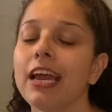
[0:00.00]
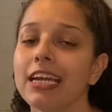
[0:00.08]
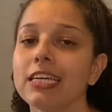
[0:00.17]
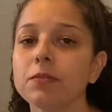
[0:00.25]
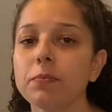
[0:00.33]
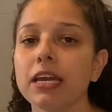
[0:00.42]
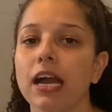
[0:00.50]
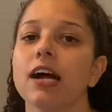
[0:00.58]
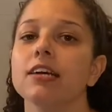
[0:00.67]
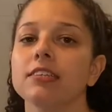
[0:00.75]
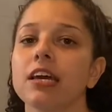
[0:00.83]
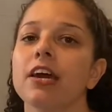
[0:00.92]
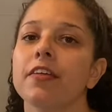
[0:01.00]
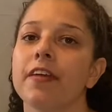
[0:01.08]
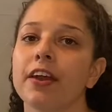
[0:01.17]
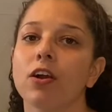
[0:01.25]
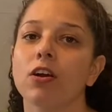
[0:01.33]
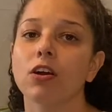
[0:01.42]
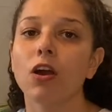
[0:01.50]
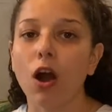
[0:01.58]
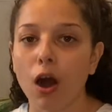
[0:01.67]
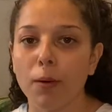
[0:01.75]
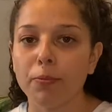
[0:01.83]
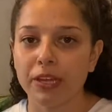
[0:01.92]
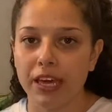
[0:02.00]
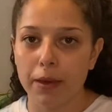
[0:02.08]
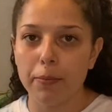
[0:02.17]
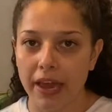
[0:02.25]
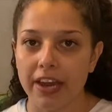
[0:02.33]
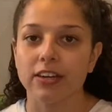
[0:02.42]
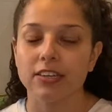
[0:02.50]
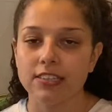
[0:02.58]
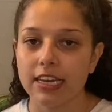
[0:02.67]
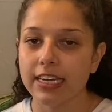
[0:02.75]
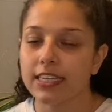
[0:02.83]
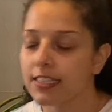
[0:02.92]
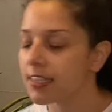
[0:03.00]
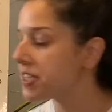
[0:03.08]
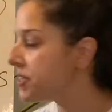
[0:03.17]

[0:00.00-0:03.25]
is because they are obligate parasites.